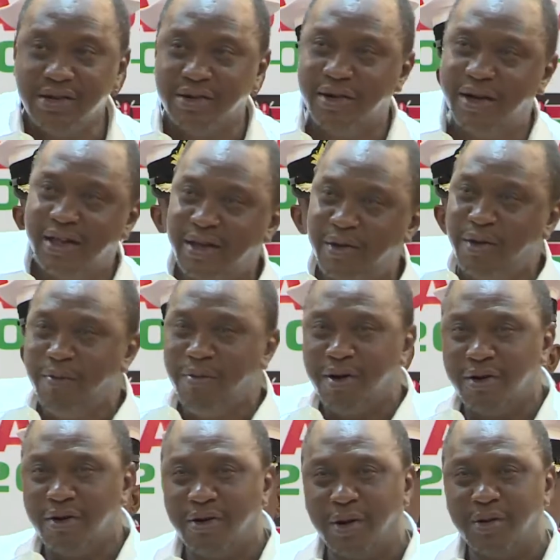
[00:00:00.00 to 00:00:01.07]
or whether we
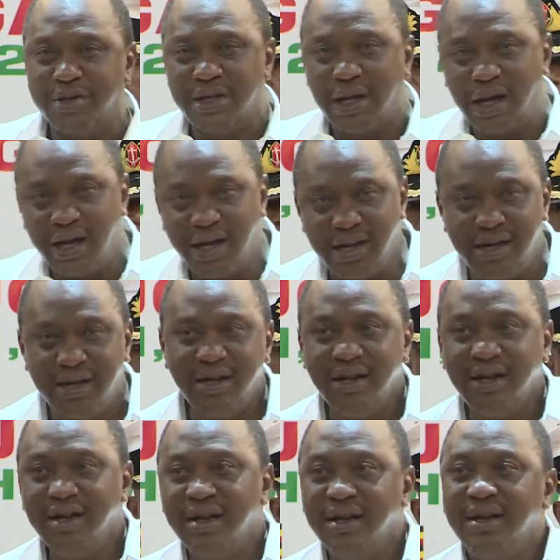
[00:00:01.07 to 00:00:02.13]
borrow outside.
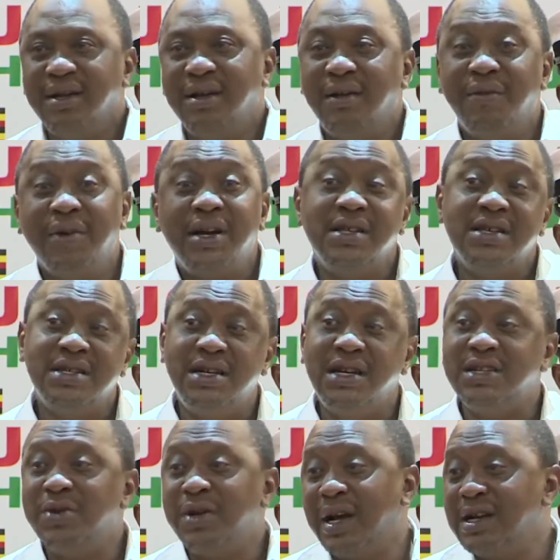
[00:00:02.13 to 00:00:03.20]
In fact, these
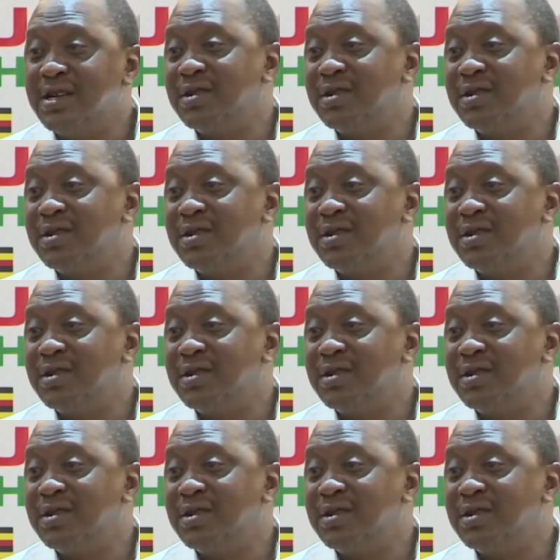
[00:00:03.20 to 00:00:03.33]
days when I